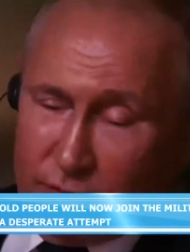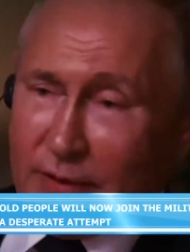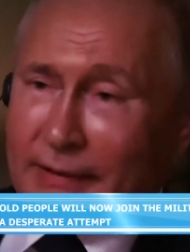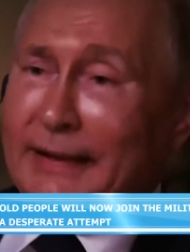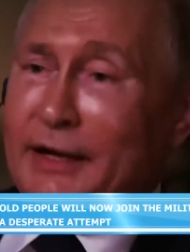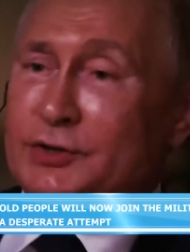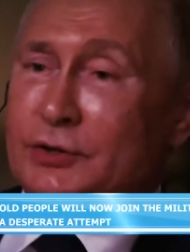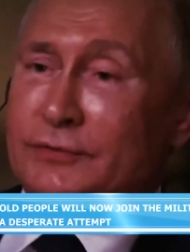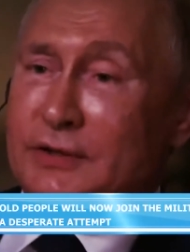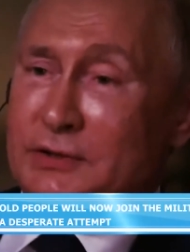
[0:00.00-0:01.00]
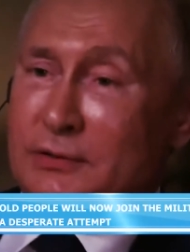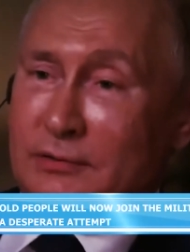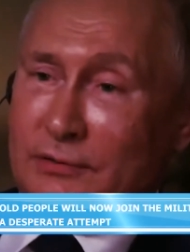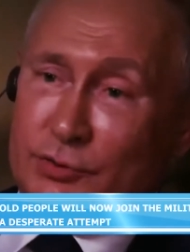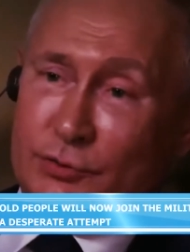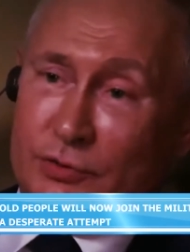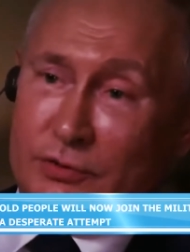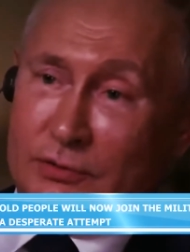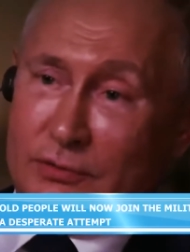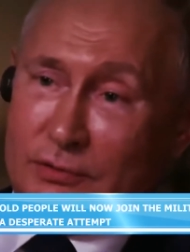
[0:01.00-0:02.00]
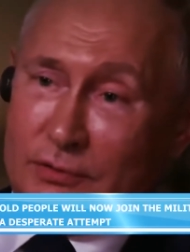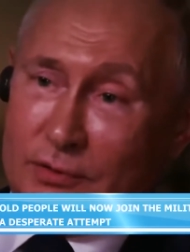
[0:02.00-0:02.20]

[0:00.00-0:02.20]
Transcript: of the old people may not be fighting.